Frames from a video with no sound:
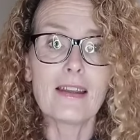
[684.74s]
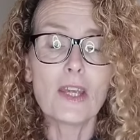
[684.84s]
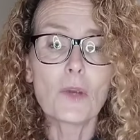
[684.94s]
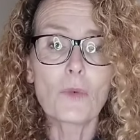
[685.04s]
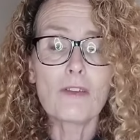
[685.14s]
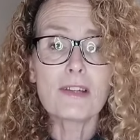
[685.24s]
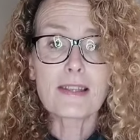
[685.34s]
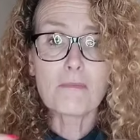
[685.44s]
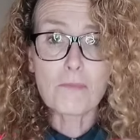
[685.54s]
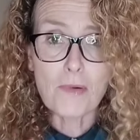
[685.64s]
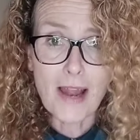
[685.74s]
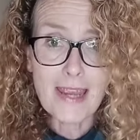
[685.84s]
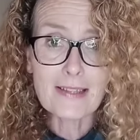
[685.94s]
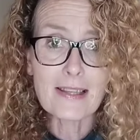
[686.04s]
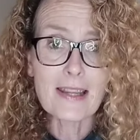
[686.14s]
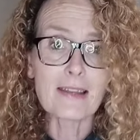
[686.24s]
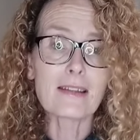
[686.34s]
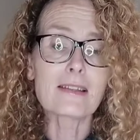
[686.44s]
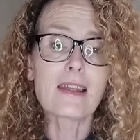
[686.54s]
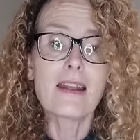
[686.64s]
Whereas embracing
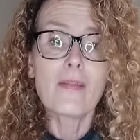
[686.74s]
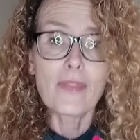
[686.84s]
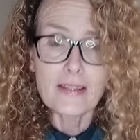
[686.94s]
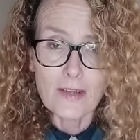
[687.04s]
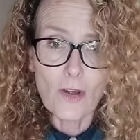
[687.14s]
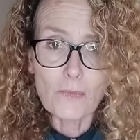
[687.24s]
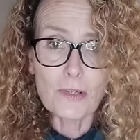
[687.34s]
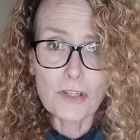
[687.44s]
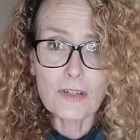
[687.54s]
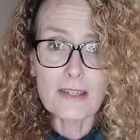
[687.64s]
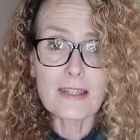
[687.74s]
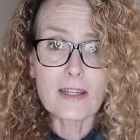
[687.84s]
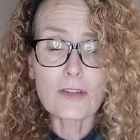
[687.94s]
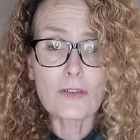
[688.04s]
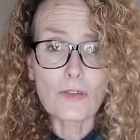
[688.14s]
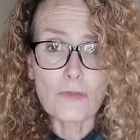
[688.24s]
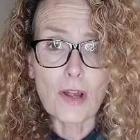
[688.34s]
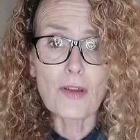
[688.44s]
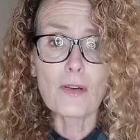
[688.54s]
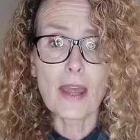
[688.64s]
it, there's an opportunity to
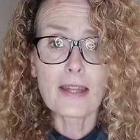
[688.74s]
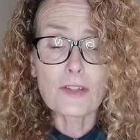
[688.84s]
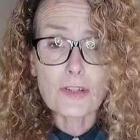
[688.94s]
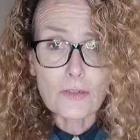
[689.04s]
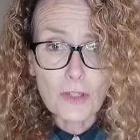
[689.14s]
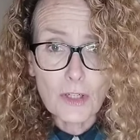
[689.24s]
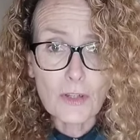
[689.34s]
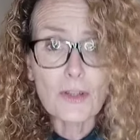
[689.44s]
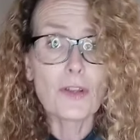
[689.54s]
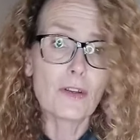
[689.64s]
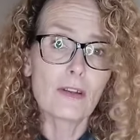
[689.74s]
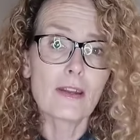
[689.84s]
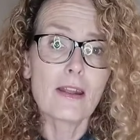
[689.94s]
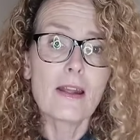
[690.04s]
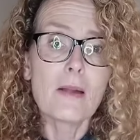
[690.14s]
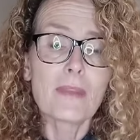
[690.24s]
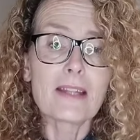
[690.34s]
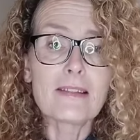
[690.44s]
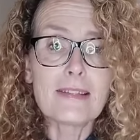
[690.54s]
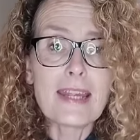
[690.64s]
grow and to learn
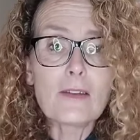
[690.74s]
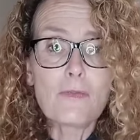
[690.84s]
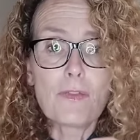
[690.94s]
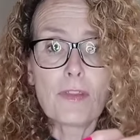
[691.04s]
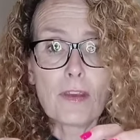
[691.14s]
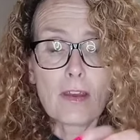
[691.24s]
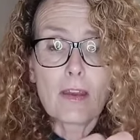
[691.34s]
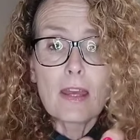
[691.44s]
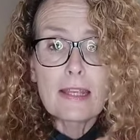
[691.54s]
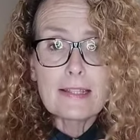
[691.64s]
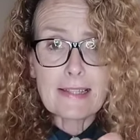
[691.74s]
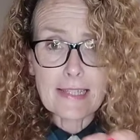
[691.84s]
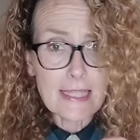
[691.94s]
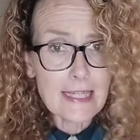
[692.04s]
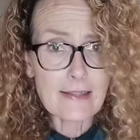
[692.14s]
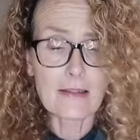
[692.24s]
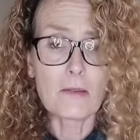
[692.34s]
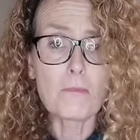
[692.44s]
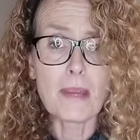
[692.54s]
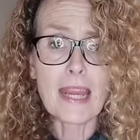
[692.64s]
instead of the
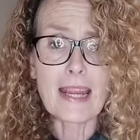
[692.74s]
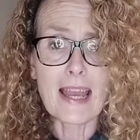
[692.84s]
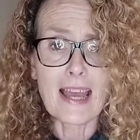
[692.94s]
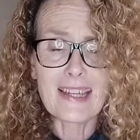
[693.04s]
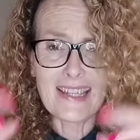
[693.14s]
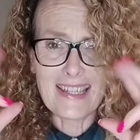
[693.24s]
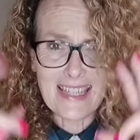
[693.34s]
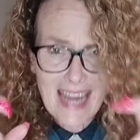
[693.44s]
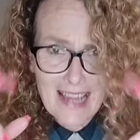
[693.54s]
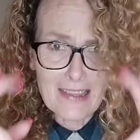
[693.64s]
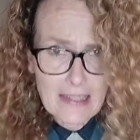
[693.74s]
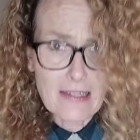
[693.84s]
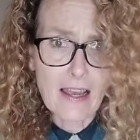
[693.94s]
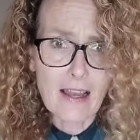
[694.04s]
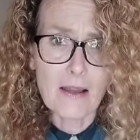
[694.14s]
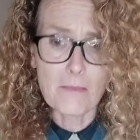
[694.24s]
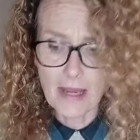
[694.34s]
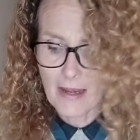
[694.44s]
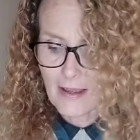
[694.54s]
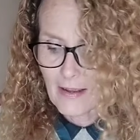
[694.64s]
season being a death time
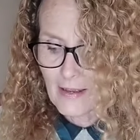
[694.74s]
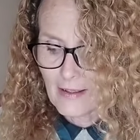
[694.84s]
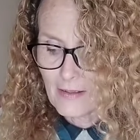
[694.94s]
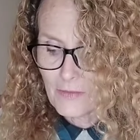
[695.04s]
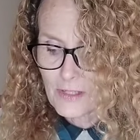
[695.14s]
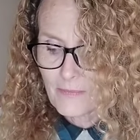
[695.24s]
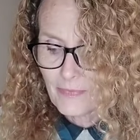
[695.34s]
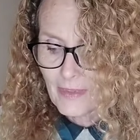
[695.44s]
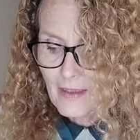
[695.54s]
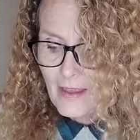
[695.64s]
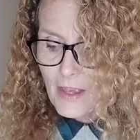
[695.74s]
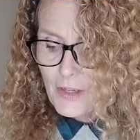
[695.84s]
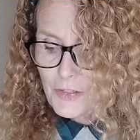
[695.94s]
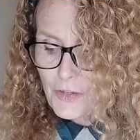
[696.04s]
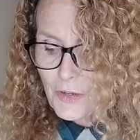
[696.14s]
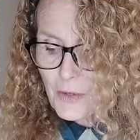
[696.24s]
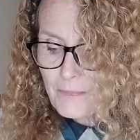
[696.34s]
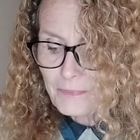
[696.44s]
in our lives. So